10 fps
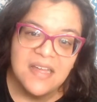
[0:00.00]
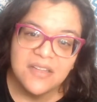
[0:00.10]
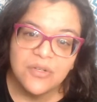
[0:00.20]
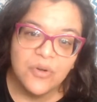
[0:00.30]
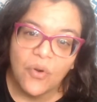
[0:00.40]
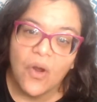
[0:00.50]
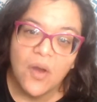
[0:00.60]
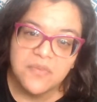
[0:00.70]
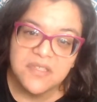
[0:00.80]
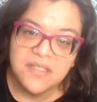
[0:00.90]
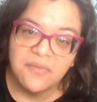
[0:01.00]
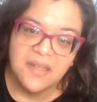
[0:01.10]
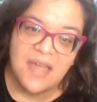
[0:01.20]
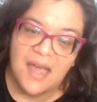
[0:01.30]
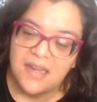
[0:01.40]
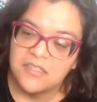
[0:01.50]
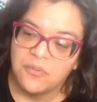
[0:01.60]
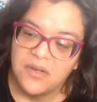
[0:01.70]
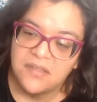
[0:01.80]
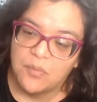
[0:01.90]
little crumbs stuff like that, it's
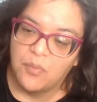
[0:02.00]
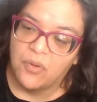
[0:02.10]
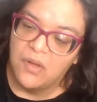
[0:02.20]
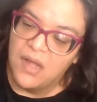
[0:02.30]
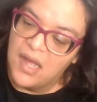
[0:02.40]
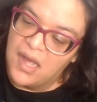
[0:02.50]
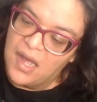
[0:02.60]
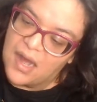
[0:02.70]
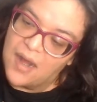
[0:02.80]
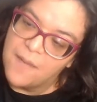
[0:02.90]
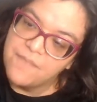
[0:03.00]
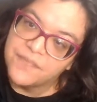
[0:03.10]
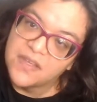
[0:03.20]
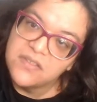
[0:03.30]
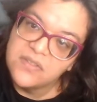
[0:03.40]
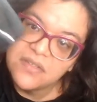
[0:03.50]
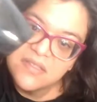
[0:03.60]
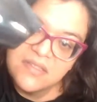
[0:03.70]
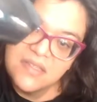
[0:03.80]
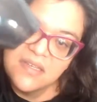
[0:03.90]
pretty simple. Um, as you can
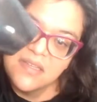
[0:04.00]
see